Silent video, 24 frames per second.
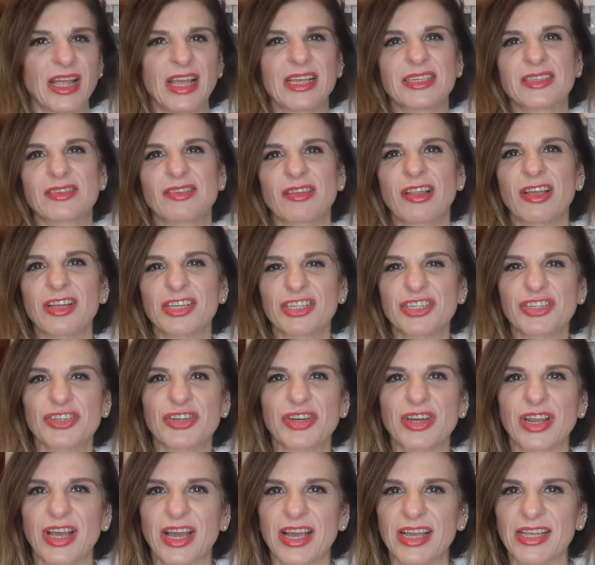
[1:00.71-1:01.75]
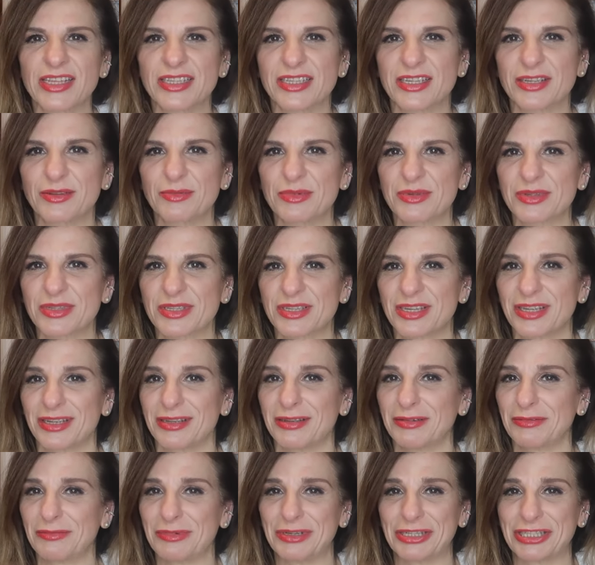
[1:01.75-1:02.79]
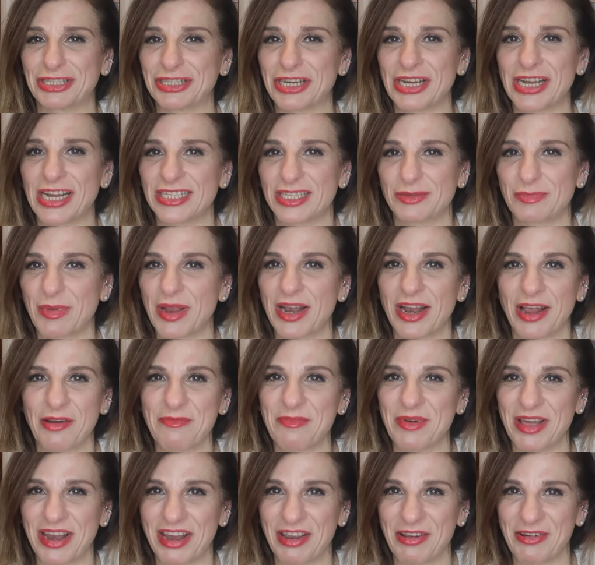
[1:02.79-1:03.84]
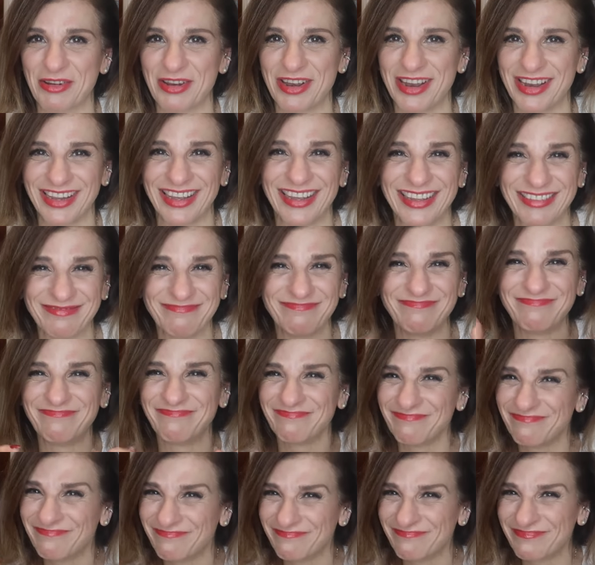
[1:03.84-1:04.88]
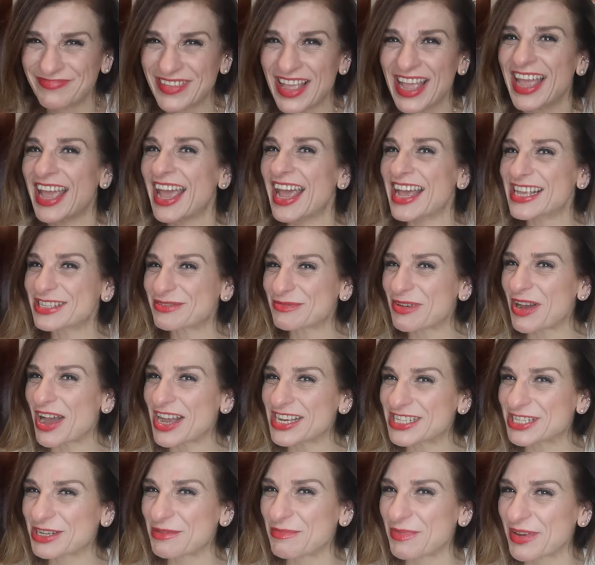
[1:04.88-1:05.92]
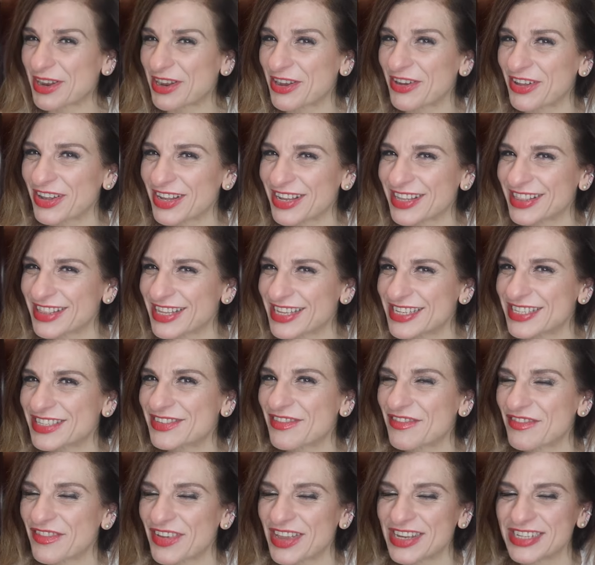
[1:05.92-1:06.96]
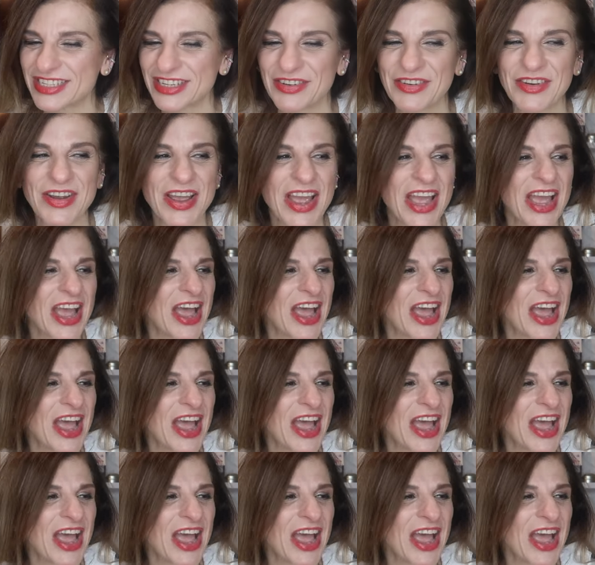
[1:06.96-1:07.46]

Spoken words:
It's luxury items we shouldn't have spent our money on. It's what I should be calling this video.